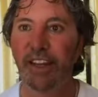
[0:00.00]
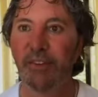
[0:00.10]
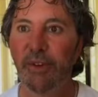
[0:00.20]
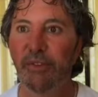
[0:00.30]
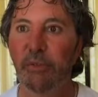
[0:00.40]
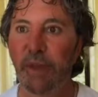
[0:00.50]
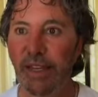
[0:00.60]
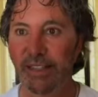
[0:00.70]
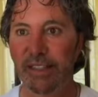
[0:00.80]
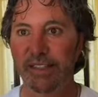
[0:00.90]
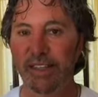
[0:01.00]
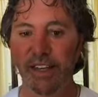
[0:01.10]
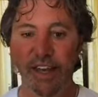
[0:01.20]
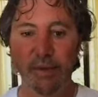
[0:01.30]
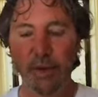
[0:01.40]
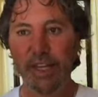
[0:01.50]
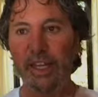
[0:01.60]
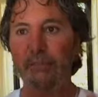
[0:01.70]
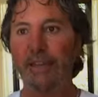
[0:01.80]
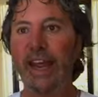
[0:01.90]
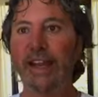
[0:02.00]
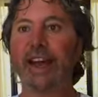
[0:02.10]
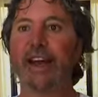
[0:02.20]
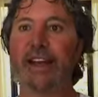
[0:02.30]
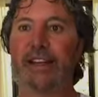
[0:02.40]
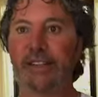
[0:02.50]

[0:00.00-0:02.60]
And then we have a basis and we keep data on it.